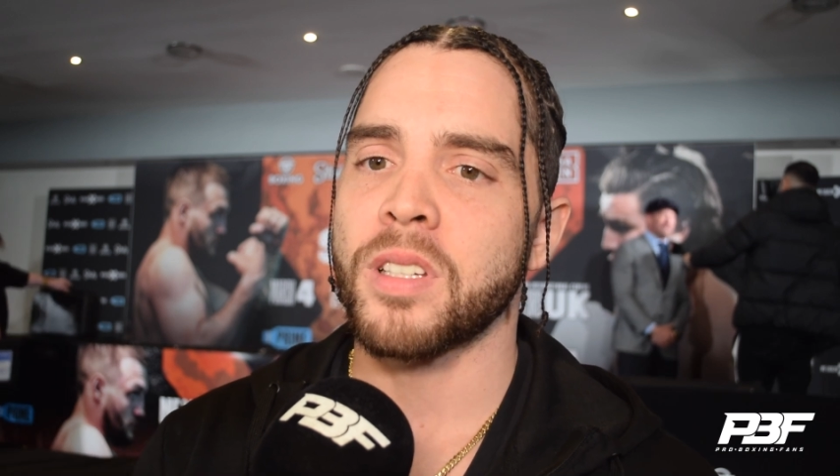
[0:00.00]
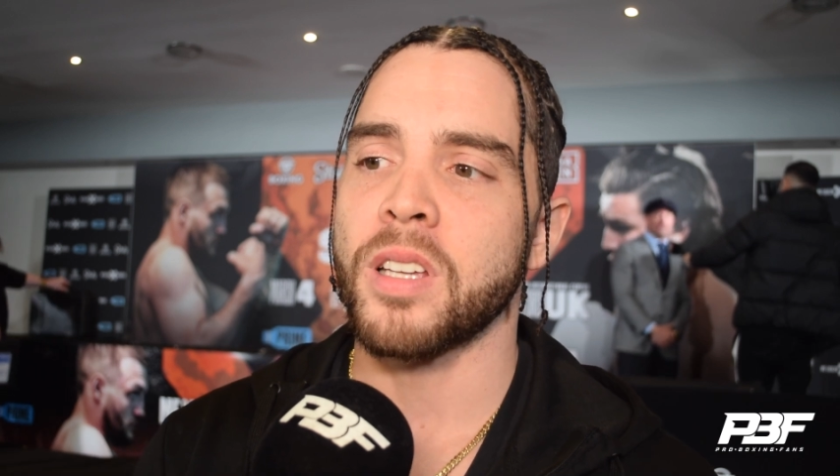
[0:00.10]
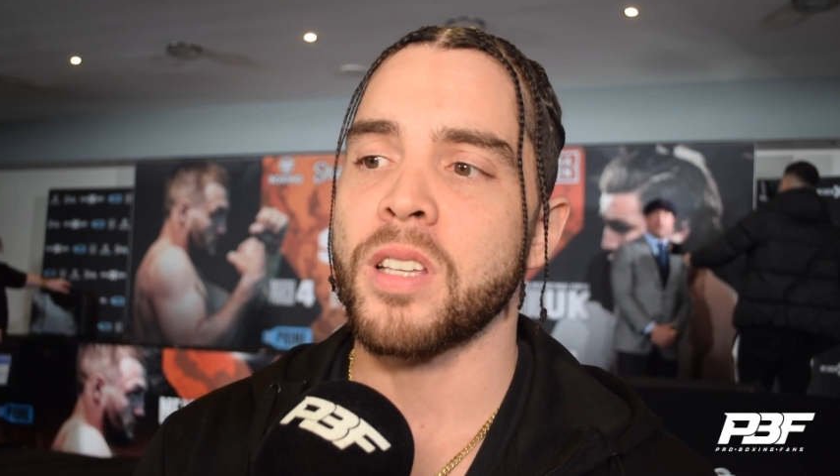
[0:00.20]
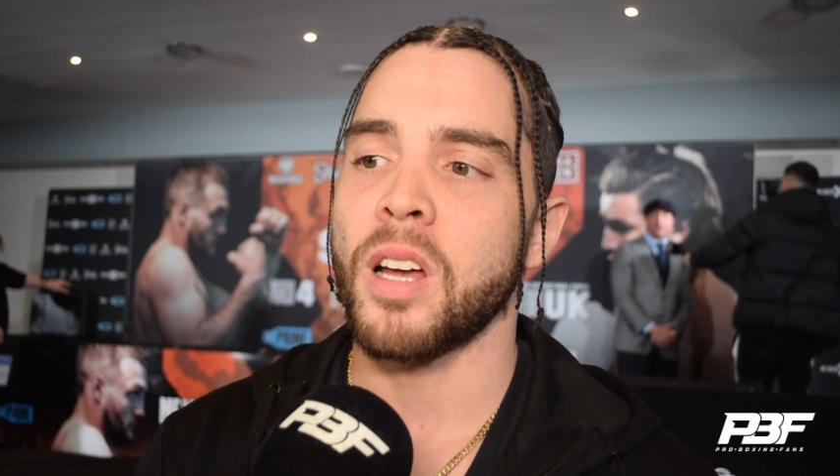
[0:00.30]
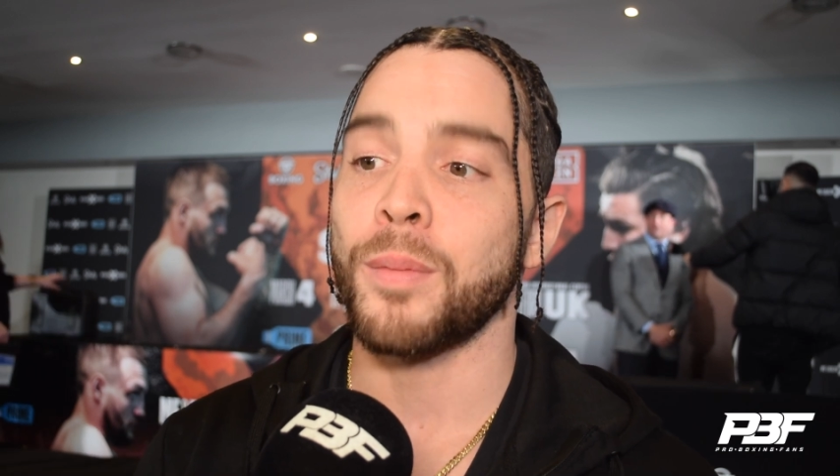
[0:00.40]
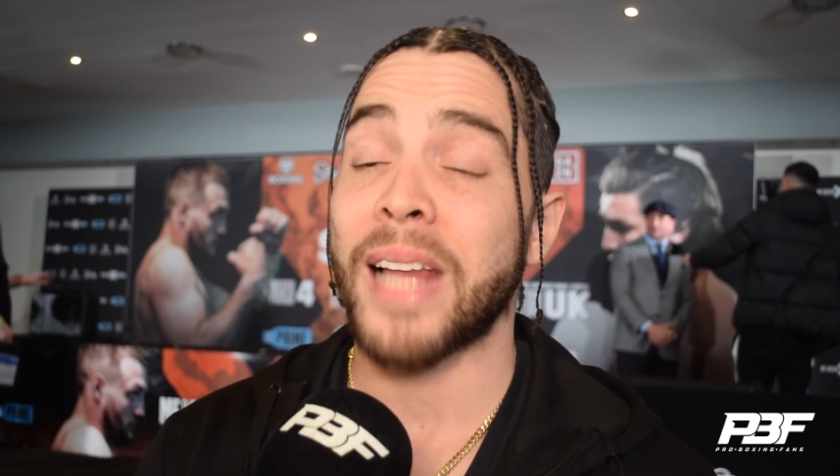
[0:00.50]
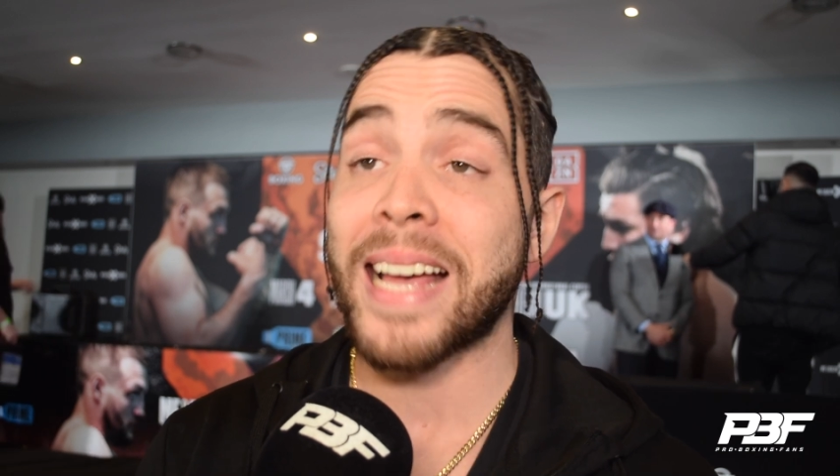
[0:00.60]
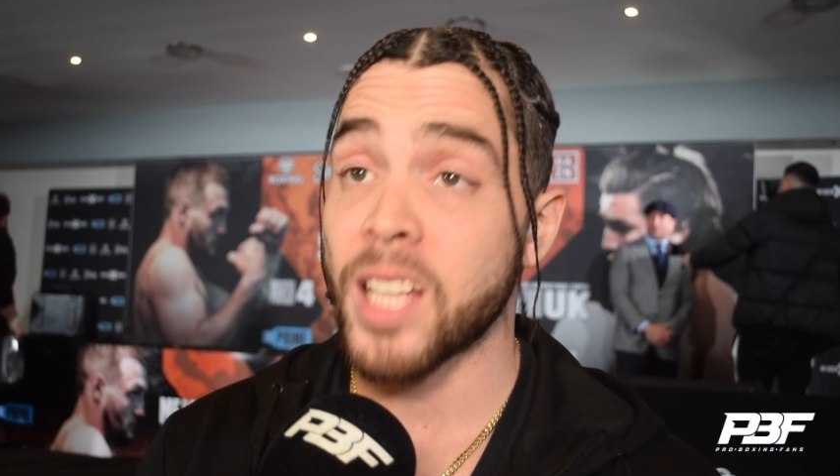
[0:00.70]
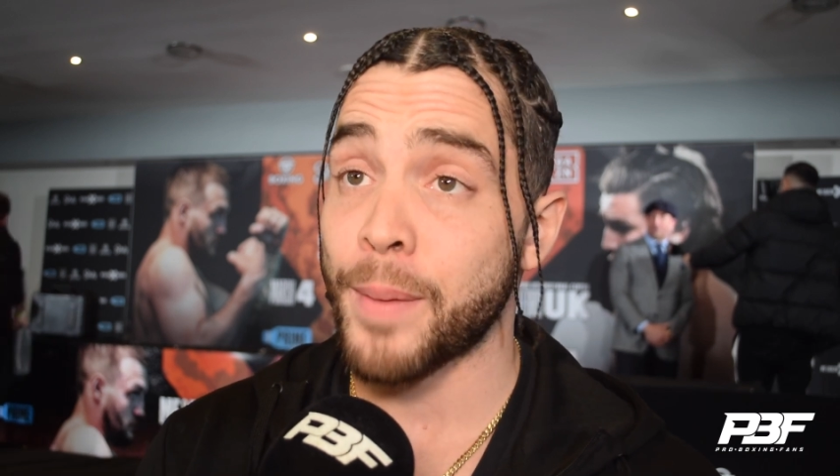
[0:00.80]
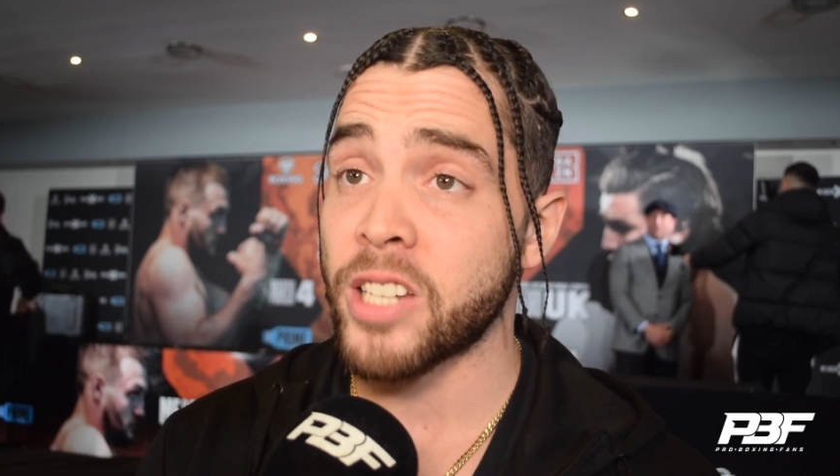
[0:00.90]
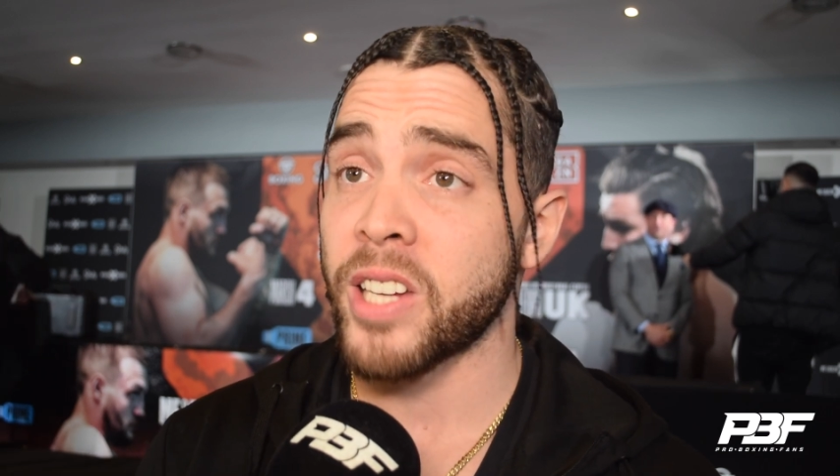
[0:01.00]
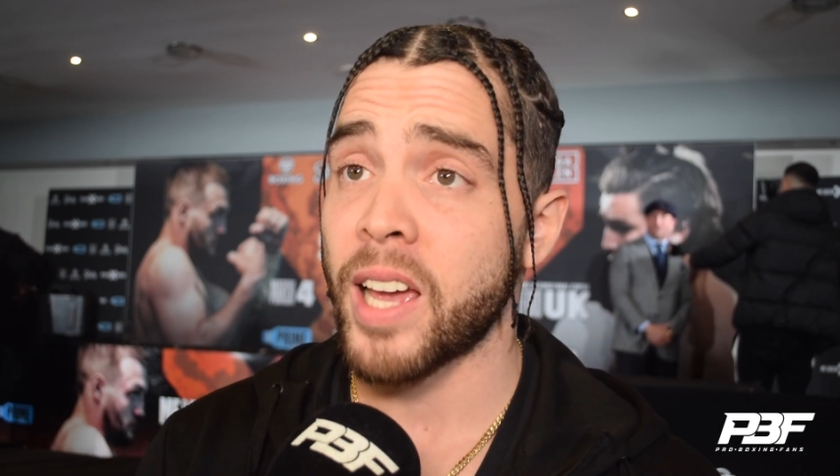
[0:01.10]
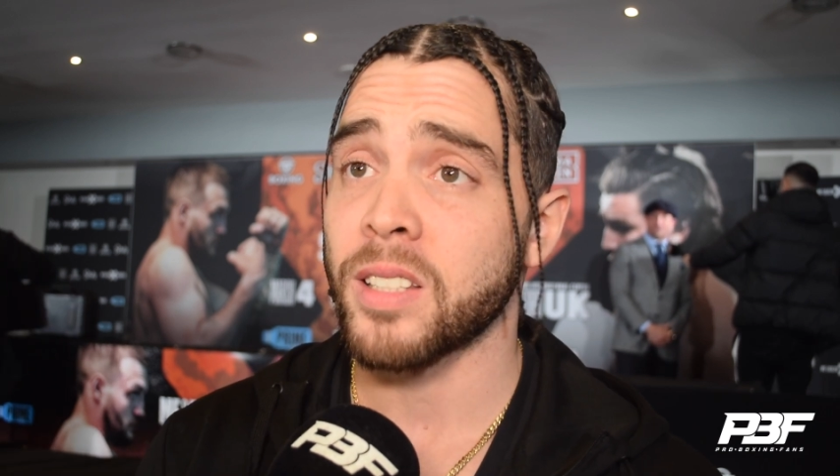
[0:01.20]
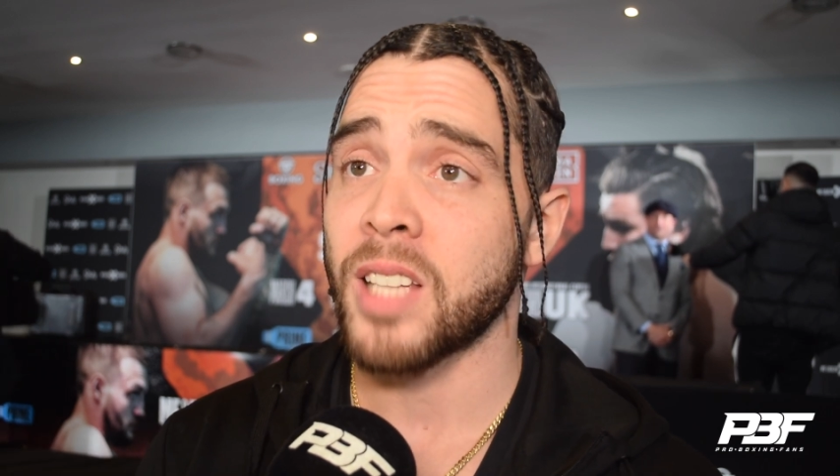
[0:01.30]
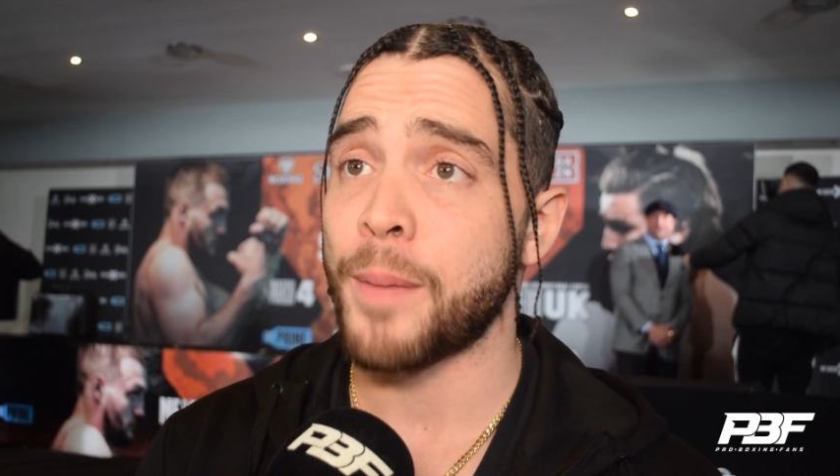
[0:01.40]
Because last time I
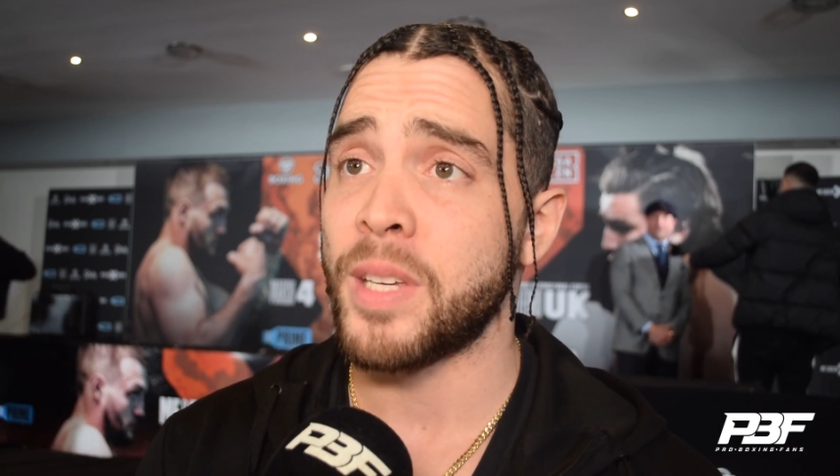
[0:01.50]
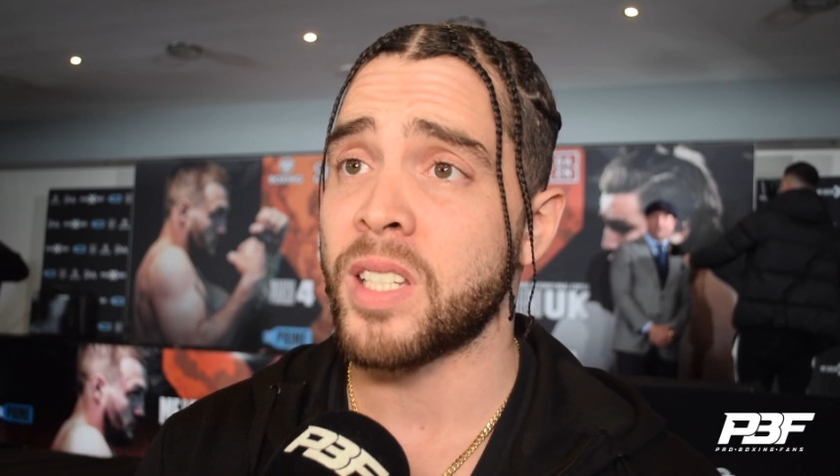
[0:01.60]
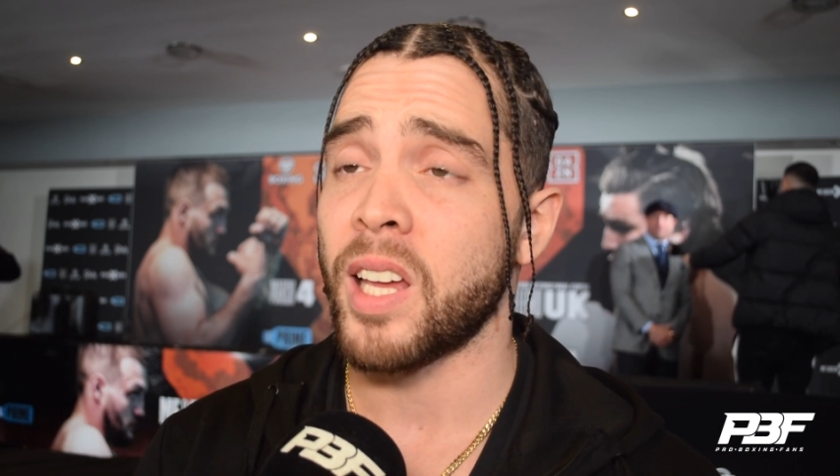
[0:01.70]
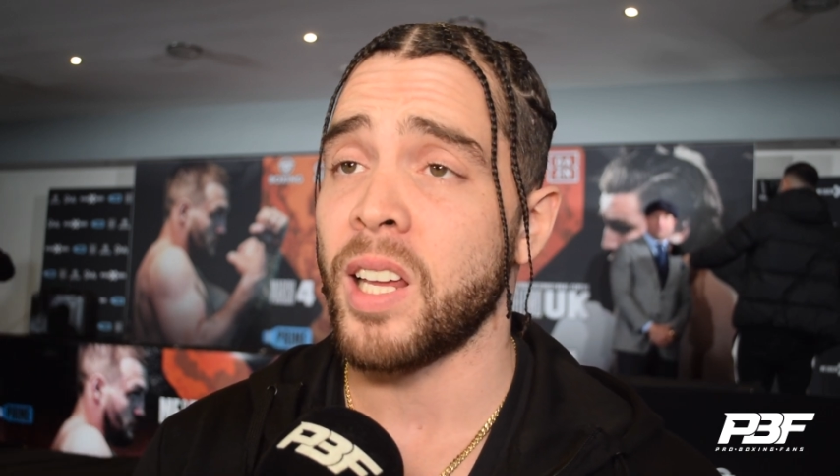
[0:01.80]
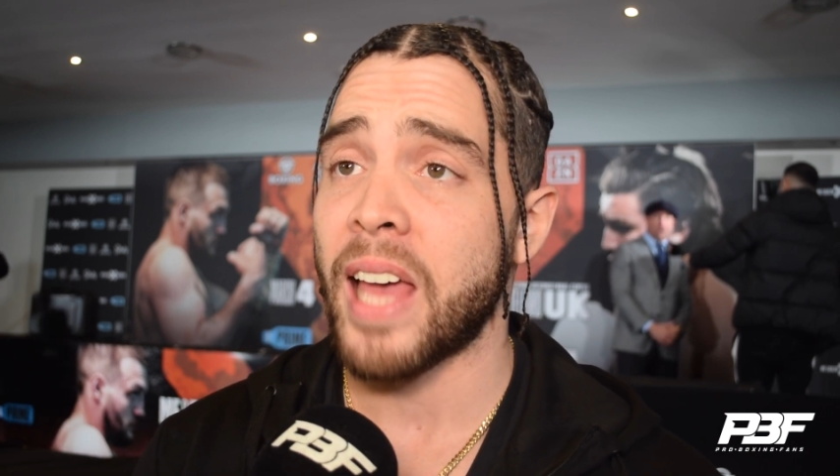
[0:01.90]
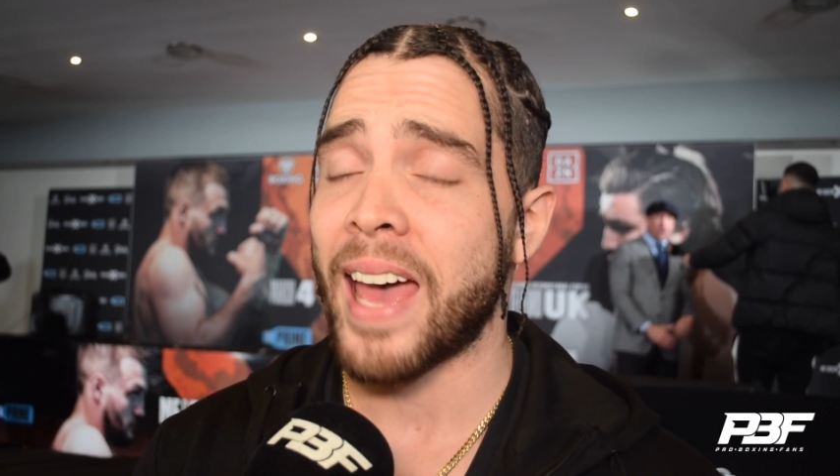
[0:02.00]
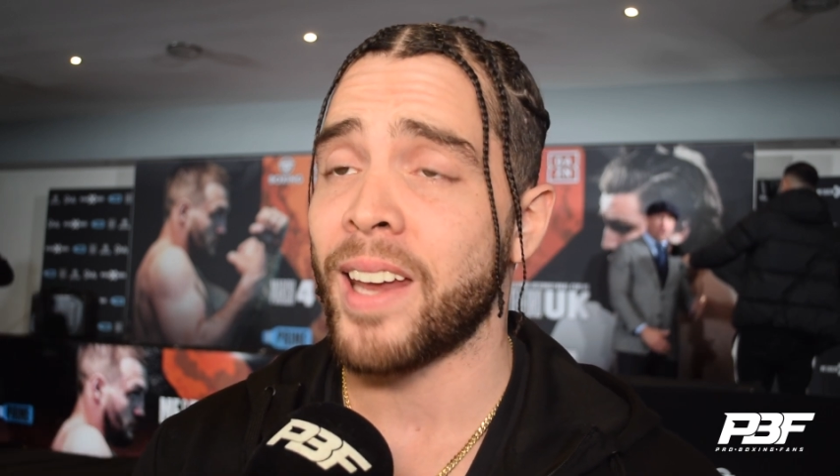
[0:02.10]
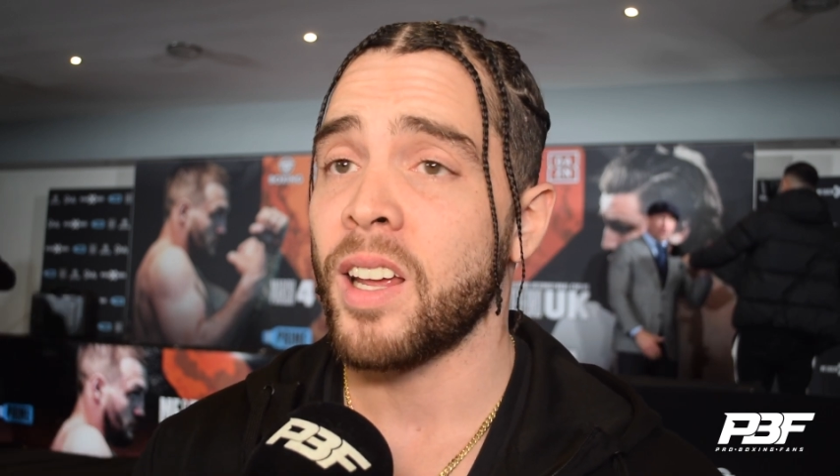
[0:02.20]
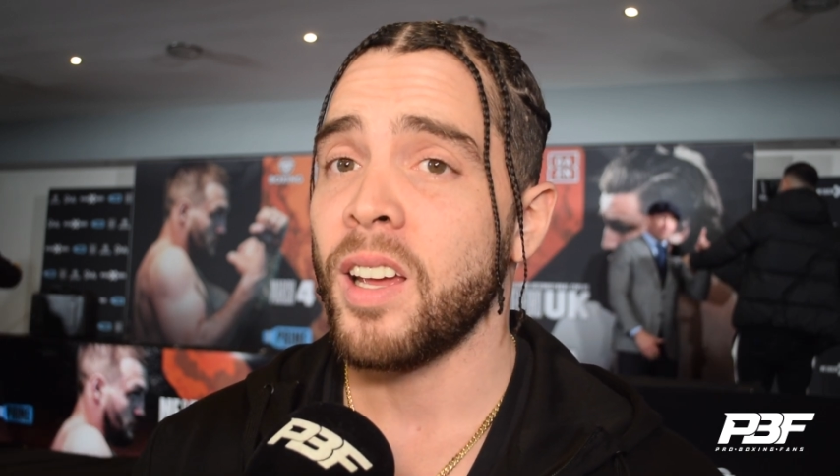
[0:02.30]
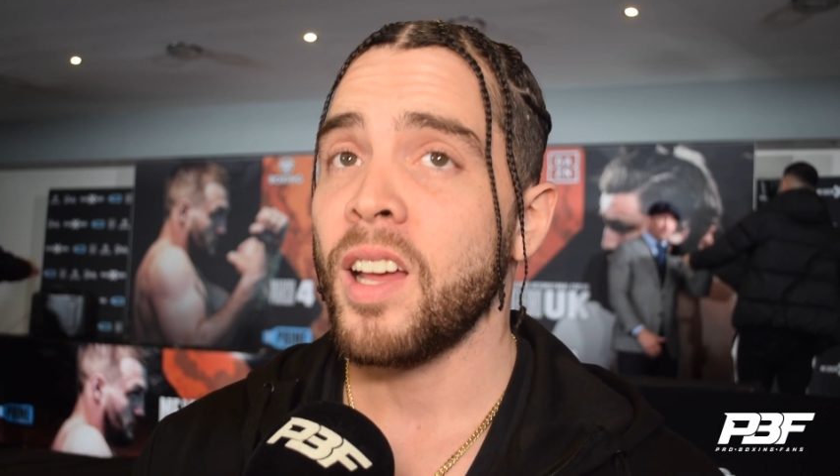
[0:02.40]
checked, Tommy said he had...